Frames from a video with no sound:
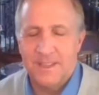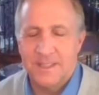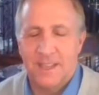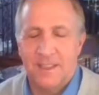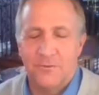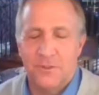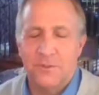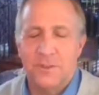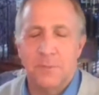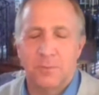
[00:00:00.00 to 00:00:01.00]
And let's take a
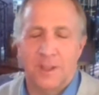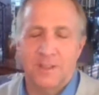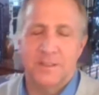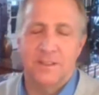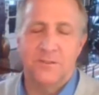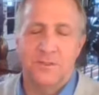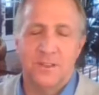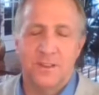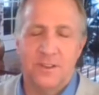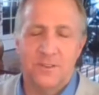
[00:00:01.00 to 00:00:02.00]
few deep breaths in
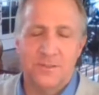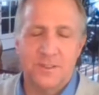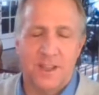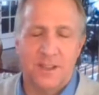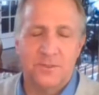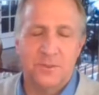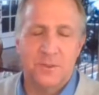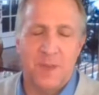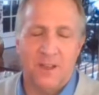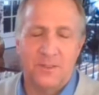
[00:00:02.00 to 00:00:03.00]
through the nose, out
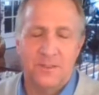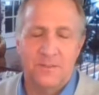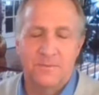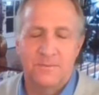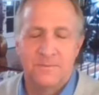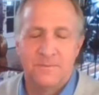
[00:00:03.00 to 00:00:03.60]
through the mouth.